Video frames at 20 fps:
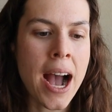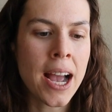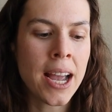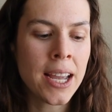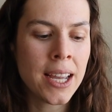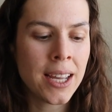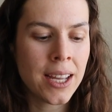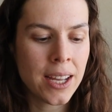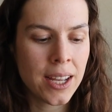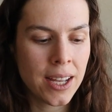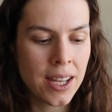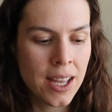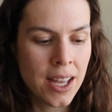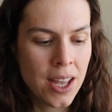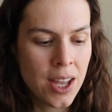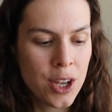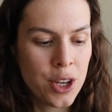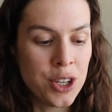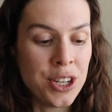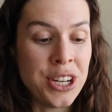I
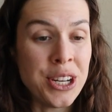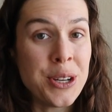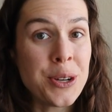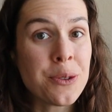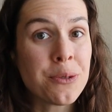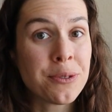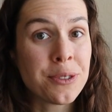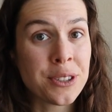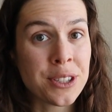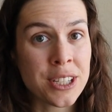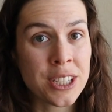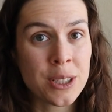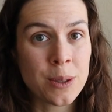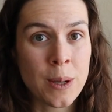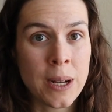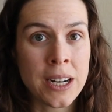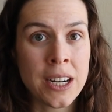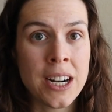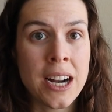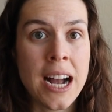New for this
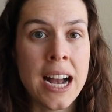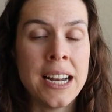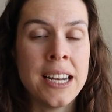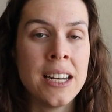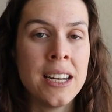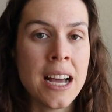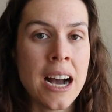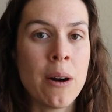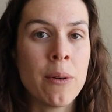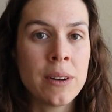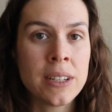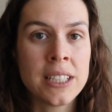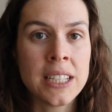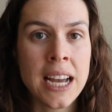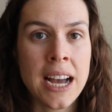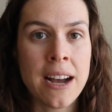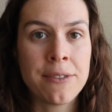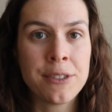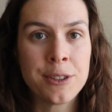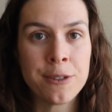sweater I did not want to
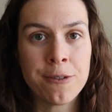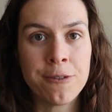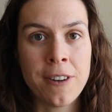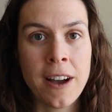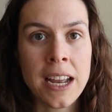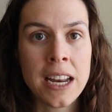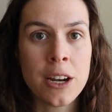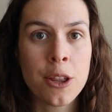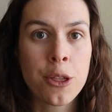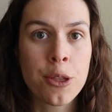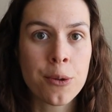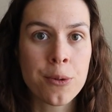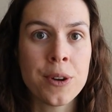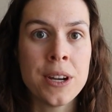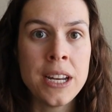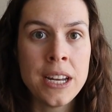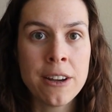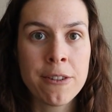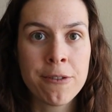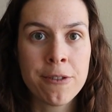have to fight
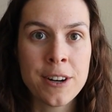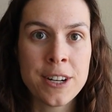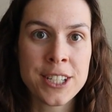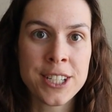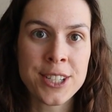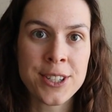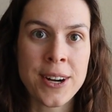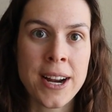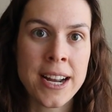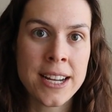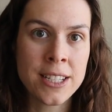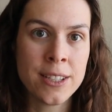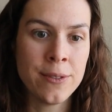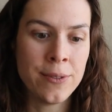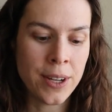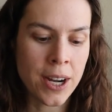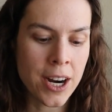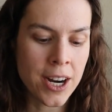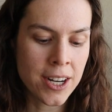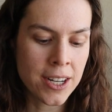three different strands
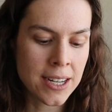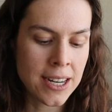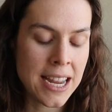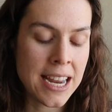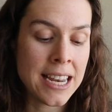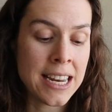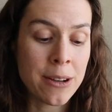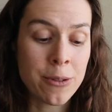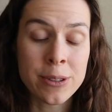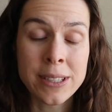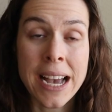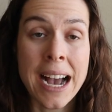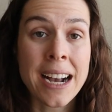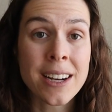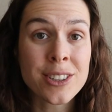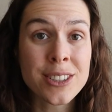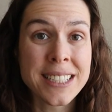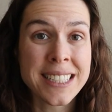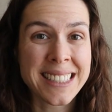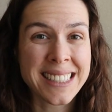of yarn and it was
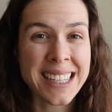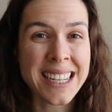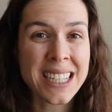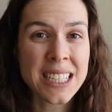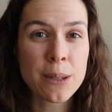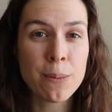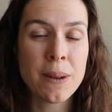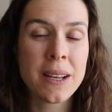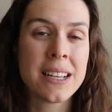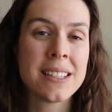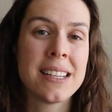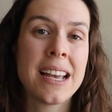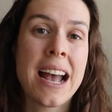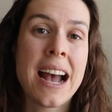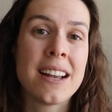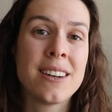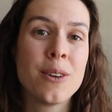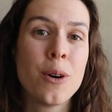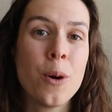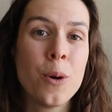actually six because I
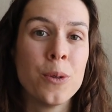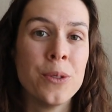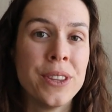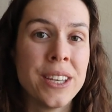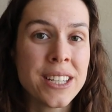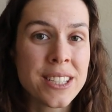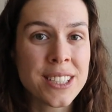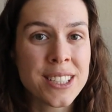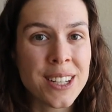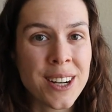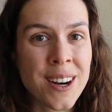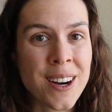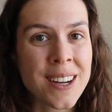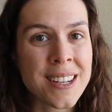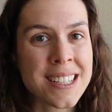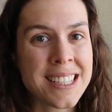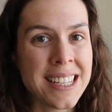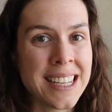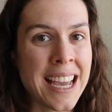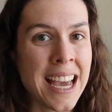had to hold this
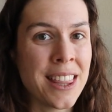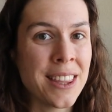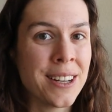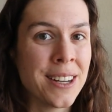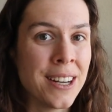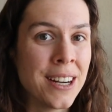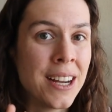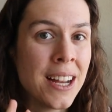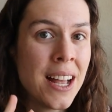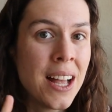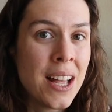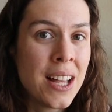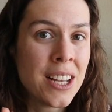yarn together